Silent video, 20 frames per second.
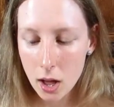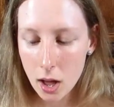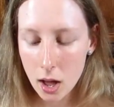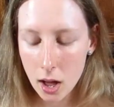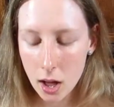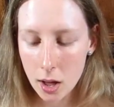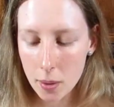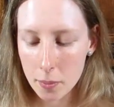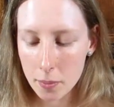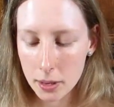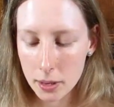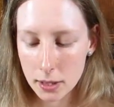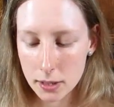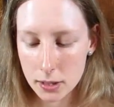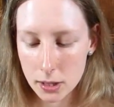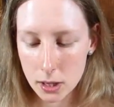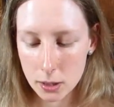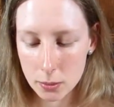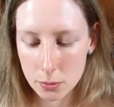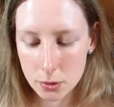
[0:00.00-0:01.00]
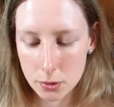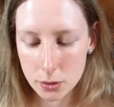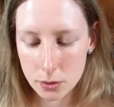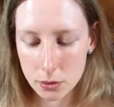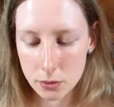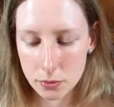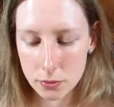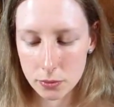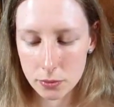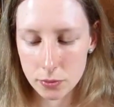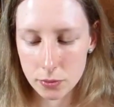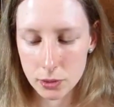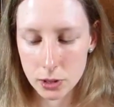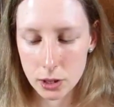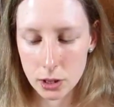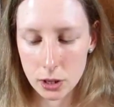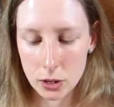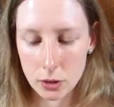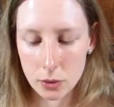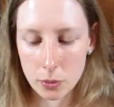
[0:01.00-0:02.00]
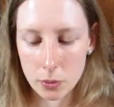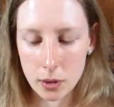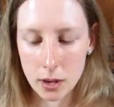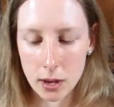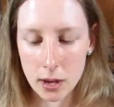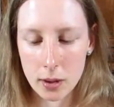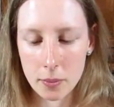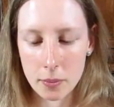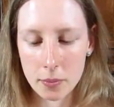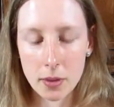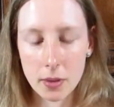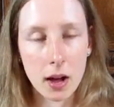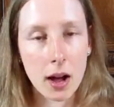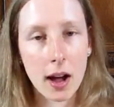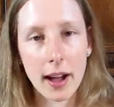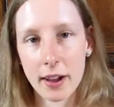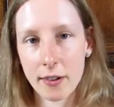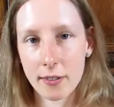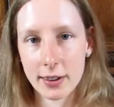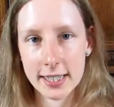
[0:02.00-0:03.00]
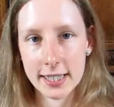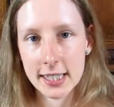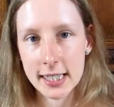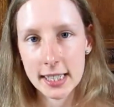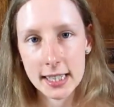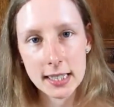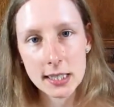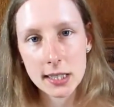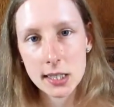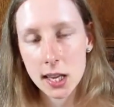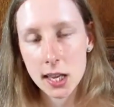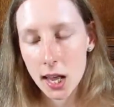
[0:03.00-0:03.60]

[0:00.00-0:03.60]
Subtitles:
In terms of, you know, higher entities,